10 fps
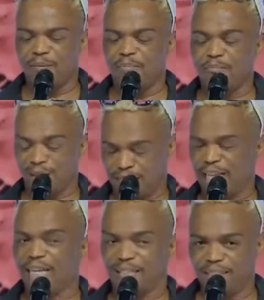But
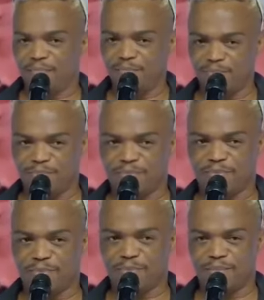then,
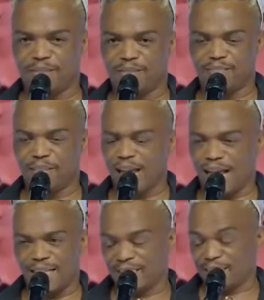
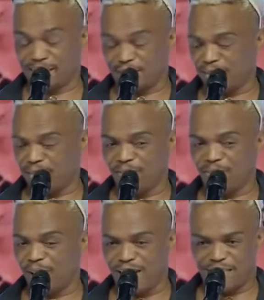as
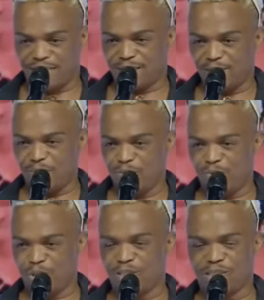fate
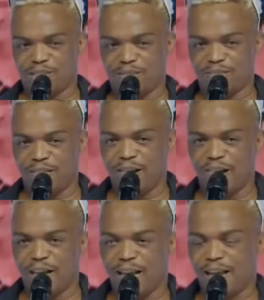would
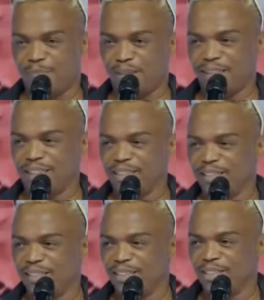happen,
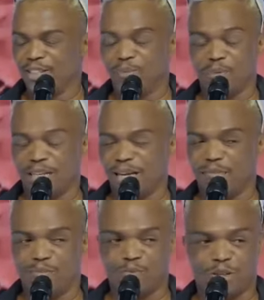she
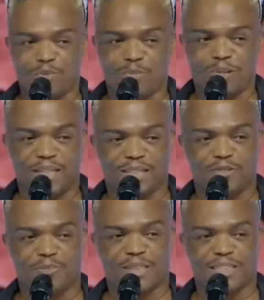became one of the
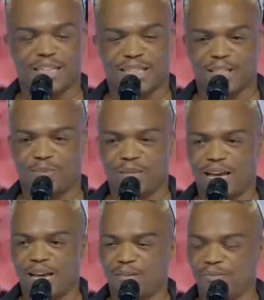biggest superstars that we
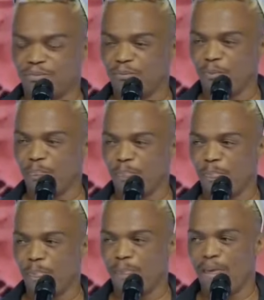have.
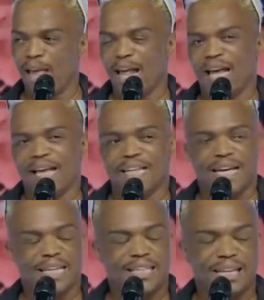
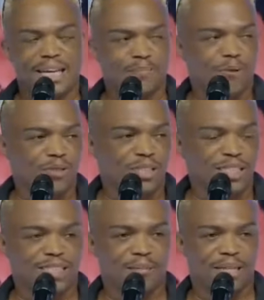The other day I posted
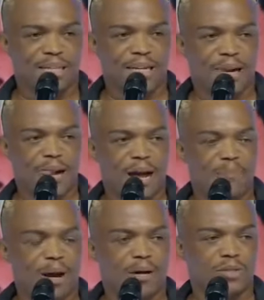something
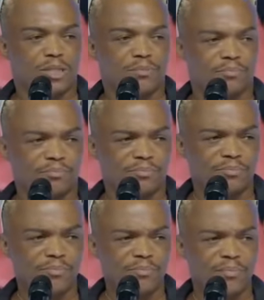about
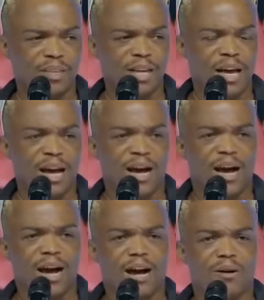
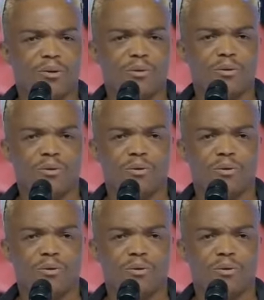how